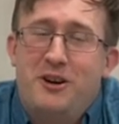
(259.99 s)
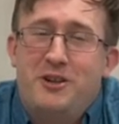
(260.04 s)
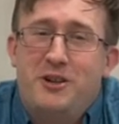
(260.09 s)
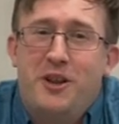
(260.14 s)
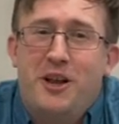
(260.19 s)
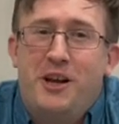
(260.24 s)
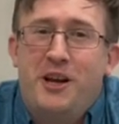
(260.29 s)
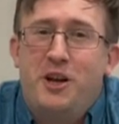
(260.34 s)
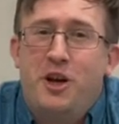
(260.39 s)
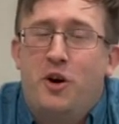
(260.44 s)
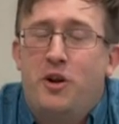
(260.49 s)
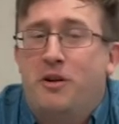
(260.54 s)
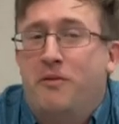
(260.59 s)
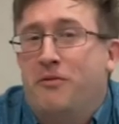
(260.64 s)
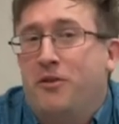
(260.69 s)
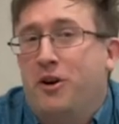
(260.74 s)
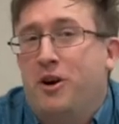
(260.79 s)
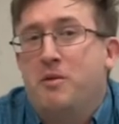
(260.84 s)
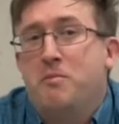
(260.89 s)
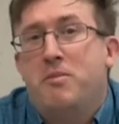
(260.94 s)
So they can go to
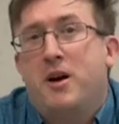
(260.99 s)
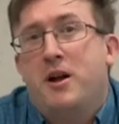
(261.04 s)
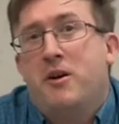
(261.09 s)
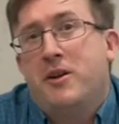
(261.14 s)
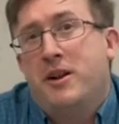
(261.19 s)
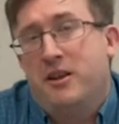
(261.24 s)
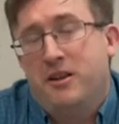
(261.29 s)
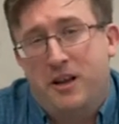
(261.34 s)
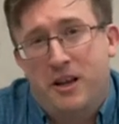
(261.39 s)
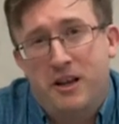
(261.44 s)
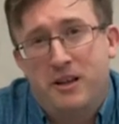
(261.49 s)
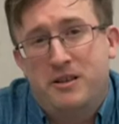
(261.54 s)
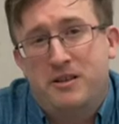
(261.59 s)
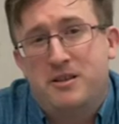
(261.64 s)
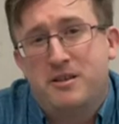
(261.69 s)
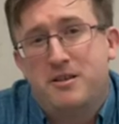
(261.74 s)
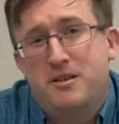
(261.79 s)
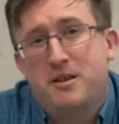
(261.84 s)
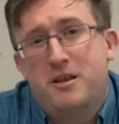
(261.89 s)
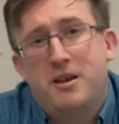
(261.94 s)
Vern
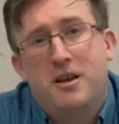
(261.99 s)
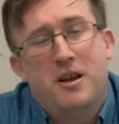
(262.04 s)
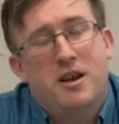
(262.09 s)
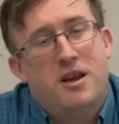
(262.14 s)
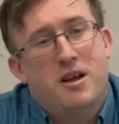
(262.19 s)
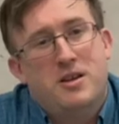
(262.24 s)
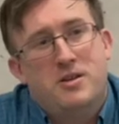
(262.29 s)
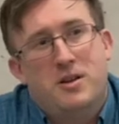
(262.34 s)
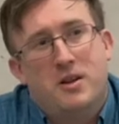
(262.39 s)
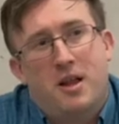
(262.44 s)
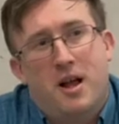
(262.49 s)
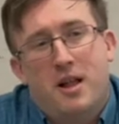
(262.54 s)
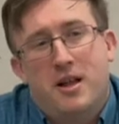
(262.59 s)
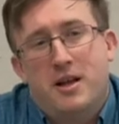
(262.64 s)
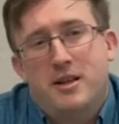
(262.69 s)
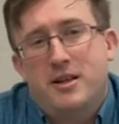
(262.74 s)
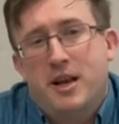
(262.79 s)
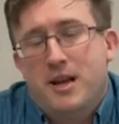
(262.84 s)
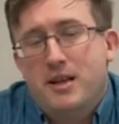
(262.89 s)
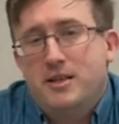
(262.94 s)
Bioanalytics. So a lot of
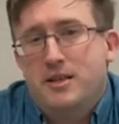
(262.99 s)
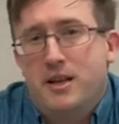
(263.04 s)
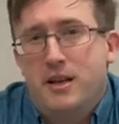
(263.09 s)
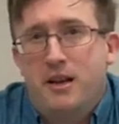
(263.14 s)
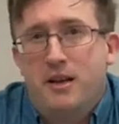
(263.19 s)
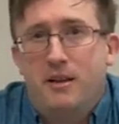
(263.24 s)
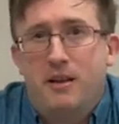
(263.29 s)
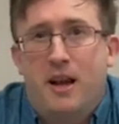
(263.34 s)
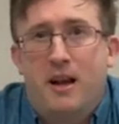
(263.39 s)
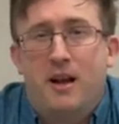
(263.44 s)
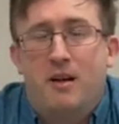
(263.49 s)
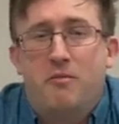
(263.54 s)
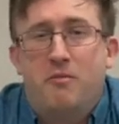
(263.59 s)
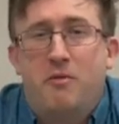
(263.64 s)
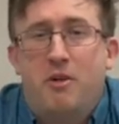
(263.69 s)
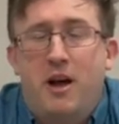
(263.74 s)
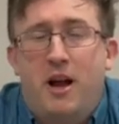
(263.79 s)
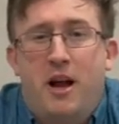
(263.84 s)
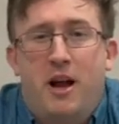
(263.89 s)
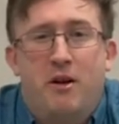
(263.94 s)
the testing that
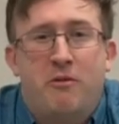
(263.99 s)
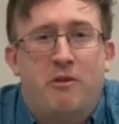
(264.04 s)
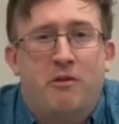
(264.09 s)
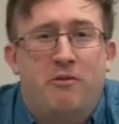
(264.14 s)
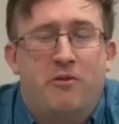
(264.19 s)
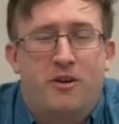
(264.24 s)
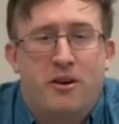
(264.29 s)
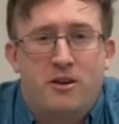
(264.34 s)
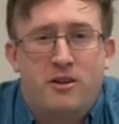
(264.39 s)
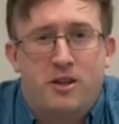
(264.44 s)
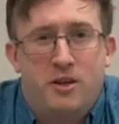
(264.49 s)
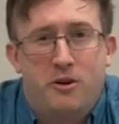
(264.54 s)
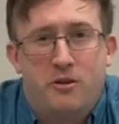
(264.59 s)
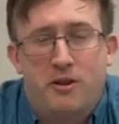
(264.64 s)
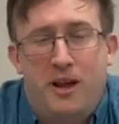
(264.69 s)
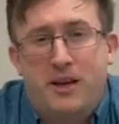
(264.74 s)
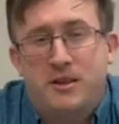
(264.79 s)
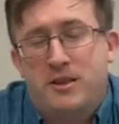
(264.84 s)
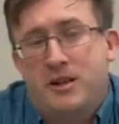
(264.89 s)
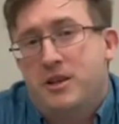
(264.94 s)
I refer to,
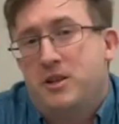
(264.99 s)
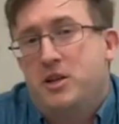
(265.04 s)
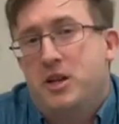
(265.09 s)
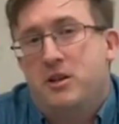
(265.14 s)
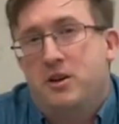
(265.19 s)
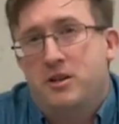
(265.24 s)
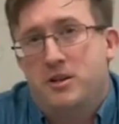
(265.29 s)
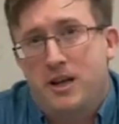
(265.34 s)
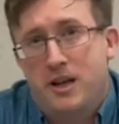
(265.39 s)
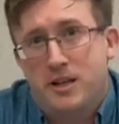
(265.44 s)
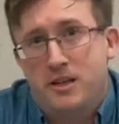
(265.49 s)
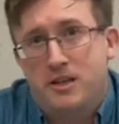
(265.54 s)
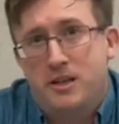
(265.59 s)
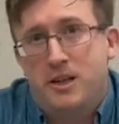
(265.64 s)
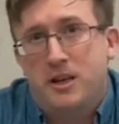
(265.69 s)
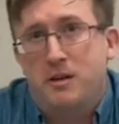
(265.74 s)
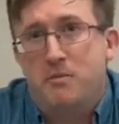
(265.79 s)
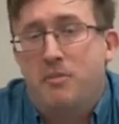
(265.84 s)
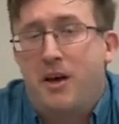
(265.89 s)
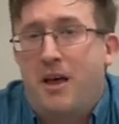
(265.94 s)
like say gender
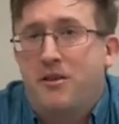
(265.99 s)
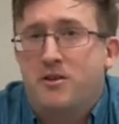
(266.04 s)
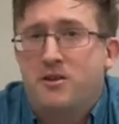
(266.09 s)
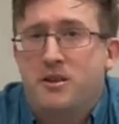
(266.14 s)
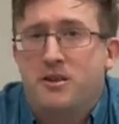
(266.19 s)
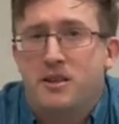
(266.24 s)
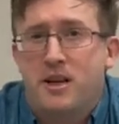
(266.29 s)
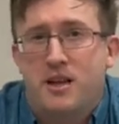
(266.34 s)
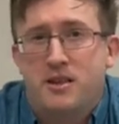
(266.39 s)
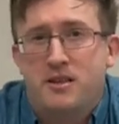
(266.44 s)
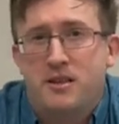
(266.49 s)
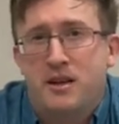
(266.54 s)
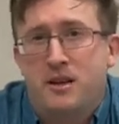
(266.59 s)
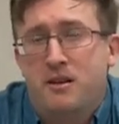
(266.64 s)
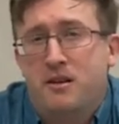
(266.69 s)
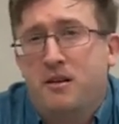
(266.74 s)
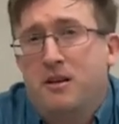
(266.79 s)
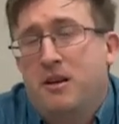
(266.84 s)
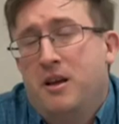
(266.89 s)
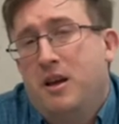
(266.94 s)
testing, pathogen testing,
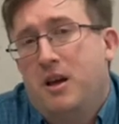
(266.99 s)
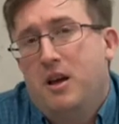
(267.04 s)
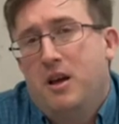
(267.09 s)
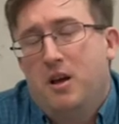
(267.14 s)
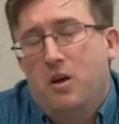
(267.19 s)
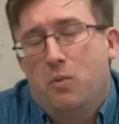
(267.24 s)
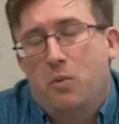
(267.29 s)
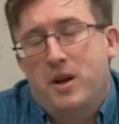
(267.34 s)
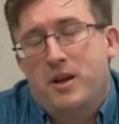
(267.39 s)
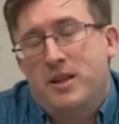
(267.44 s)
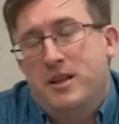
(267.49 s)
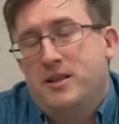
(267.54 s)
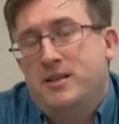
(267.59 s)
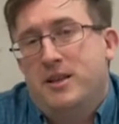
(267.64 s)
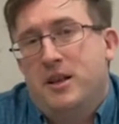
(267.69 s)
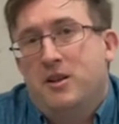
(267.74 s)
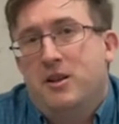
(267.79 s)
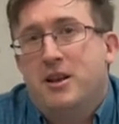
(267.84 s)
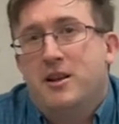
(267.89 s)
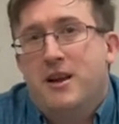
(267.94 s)
we
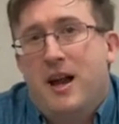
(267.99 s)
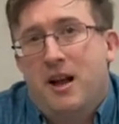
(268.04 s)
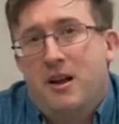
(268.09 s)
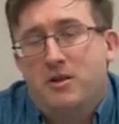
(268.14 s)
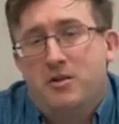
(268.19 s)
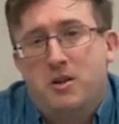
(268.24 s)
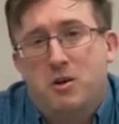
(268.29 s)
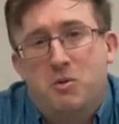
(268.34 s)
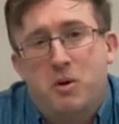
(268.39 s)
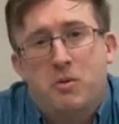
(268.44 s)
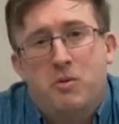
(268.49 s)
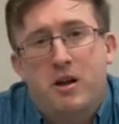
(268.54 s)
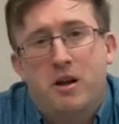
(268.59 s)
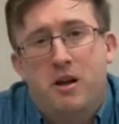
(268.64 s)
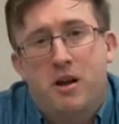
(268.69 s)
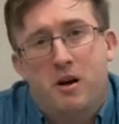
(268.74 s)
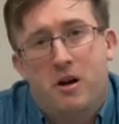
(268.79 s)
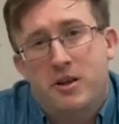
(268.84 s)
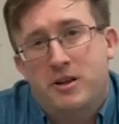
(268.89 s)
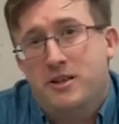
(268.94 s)
distilled it down to what we
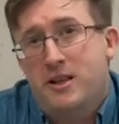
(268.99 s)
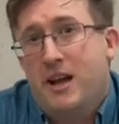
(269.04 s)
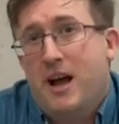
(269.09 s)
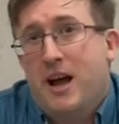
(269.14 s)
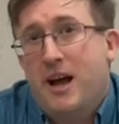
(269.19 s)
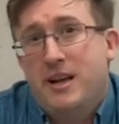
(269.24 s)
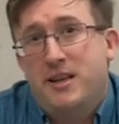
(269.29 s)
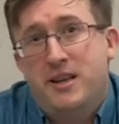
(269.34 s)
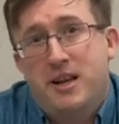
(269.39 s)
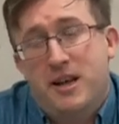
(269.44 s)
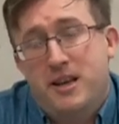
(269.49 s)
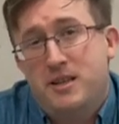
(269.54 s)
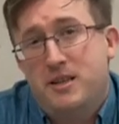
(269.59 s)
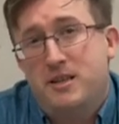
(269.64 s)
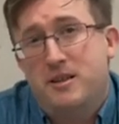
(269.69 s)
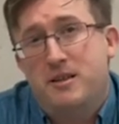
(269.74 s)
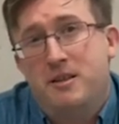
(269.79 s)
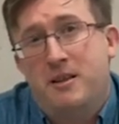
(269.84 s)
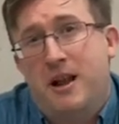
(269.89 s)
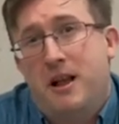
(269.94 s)
call is the eye
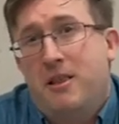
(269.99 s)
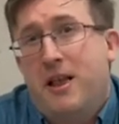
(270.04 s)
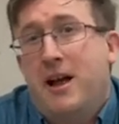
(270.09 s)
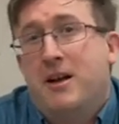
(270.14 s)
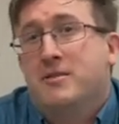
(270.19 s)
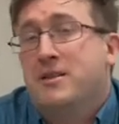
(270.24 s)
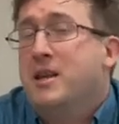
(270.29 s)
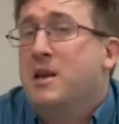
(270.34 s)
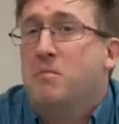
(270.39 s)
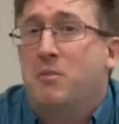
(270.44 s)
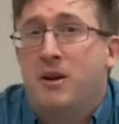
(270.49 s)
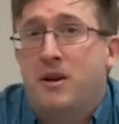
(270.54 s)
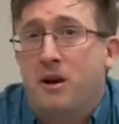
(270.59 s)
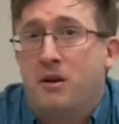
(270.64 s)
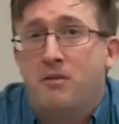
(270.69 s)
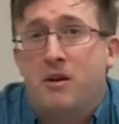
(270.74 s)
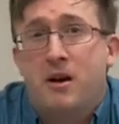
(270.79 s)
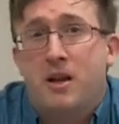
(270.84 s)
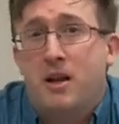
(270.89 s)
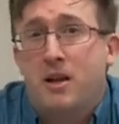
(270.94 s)
test that allows anybody to
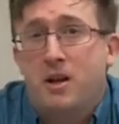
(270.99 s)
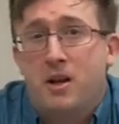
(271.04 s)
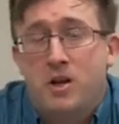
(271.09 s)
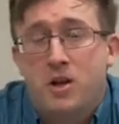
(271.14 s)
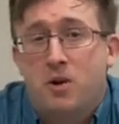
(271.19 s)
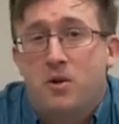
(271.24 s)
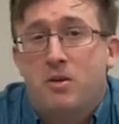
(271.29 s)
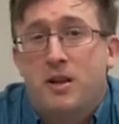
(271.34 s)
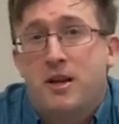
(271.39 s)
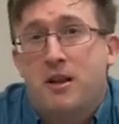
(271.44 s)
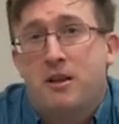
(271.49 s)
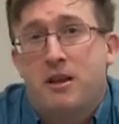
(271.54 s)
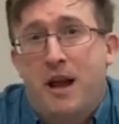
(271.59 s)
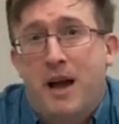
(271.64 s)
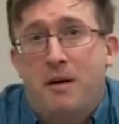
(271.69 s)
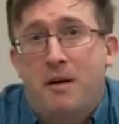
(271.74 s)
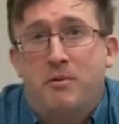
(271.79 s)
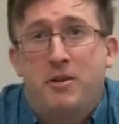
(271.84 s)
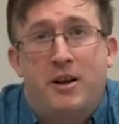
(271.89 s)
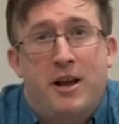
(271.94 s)
run it. You don't need a
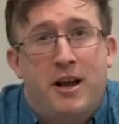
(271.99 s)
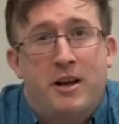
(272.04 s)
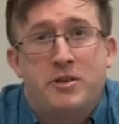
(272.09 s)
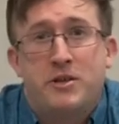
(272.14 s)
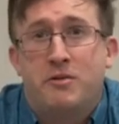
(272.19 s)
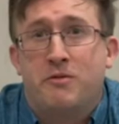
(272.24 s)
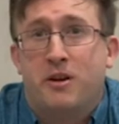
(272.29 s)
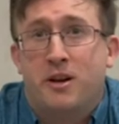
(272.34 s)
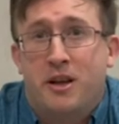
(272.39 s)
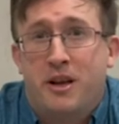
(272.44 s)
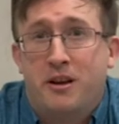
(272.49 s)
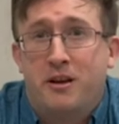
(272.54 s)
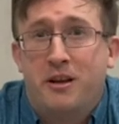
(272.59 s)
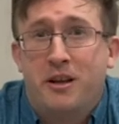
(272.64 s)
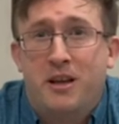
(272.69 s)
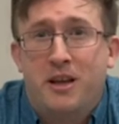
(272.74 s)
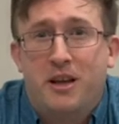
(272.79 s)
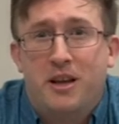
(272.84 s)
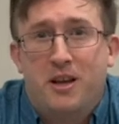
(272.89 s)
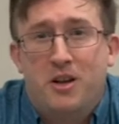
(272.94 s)
lab to actually run it.
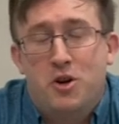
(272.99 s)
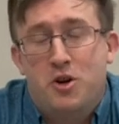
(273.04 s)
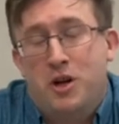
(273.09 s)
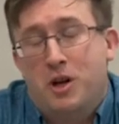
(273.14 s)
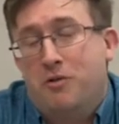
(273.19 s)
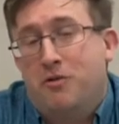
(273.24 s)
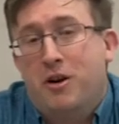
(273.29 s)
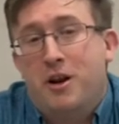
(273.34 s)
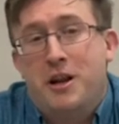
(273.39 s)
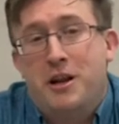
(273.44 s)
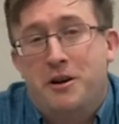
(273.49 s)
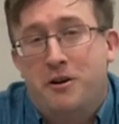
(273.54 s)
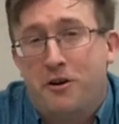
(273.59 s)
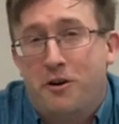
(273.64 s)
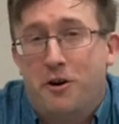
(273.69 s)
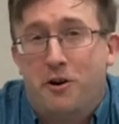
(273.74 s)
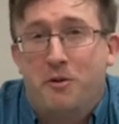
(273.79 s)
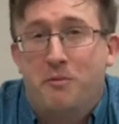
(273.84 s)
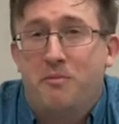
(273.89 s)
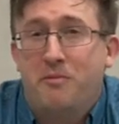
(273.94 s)
You can run it in your
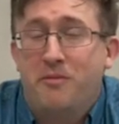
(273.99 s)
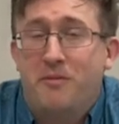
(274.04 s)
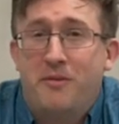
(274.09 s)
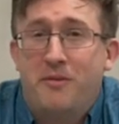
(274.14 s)
home.